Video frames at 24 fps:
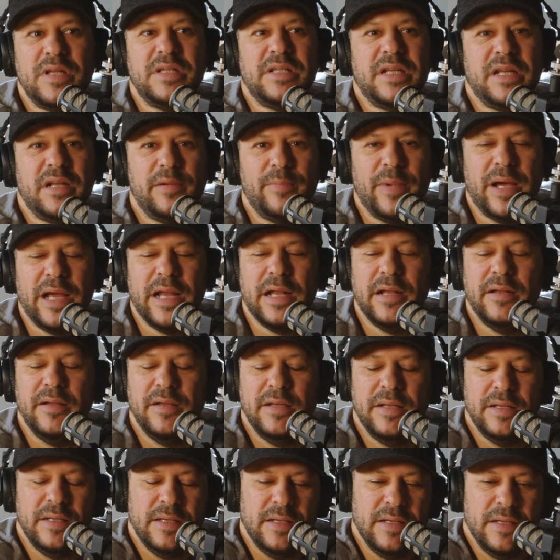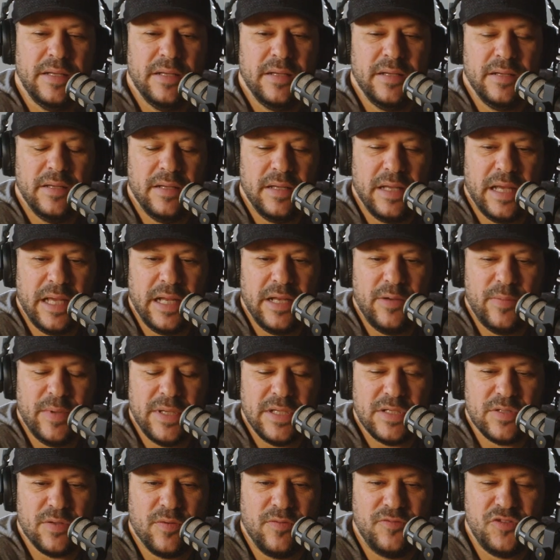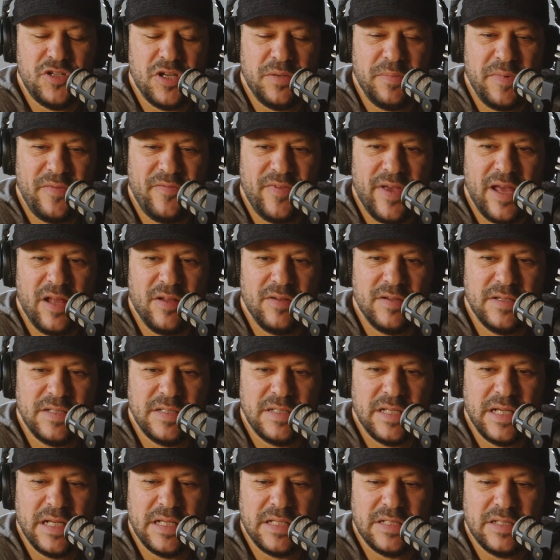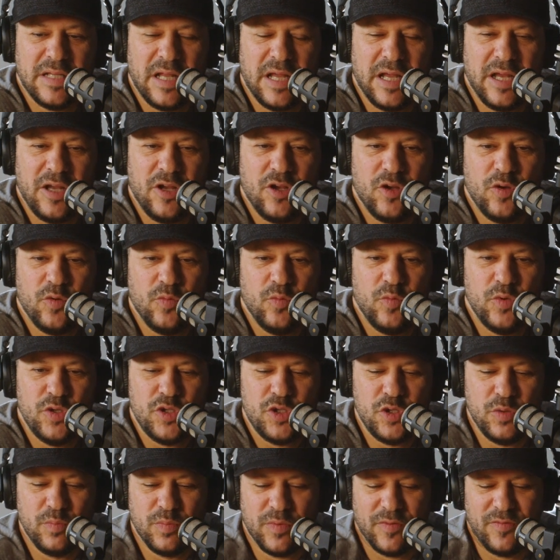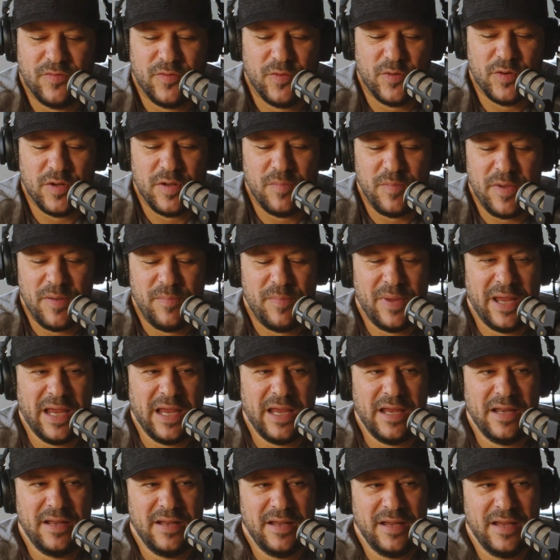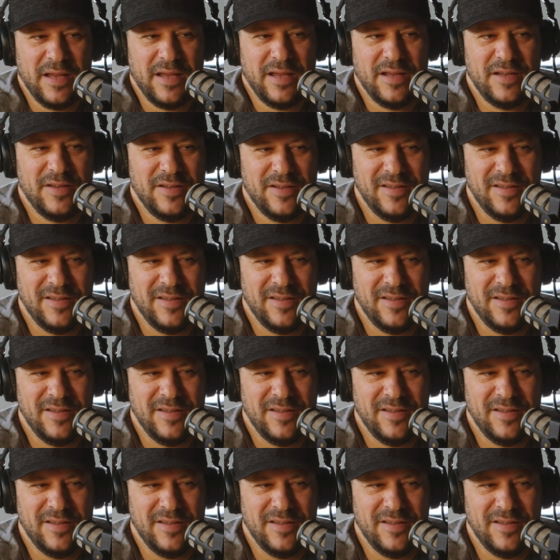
he going to buy it Anyway, so Jimmy Fallon says, like, would you prefer to be paid in